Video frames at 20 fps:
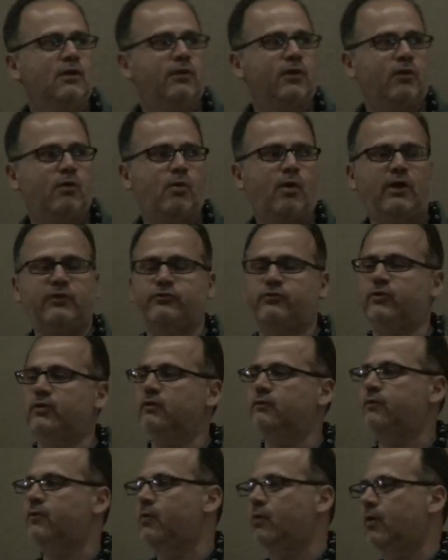The
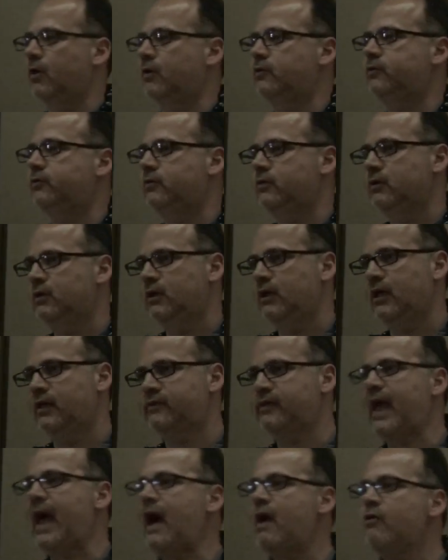question, of course,
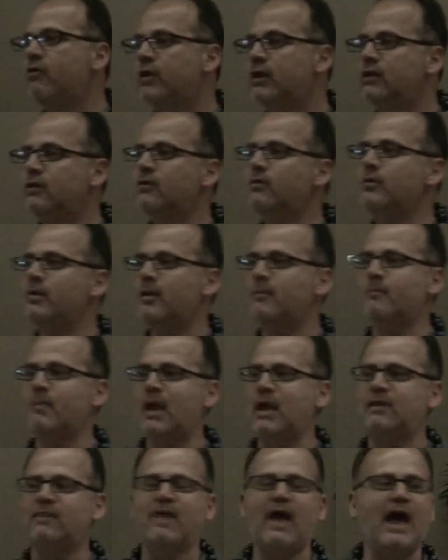is how can you
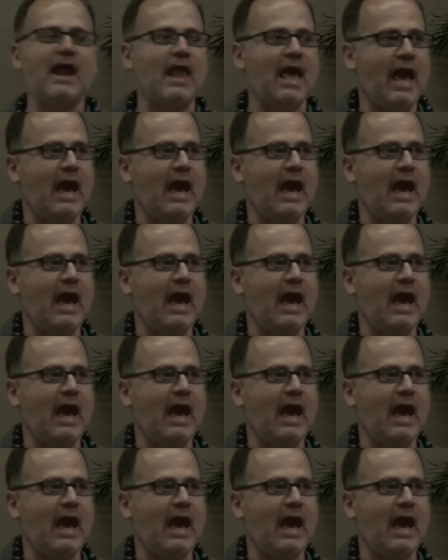make that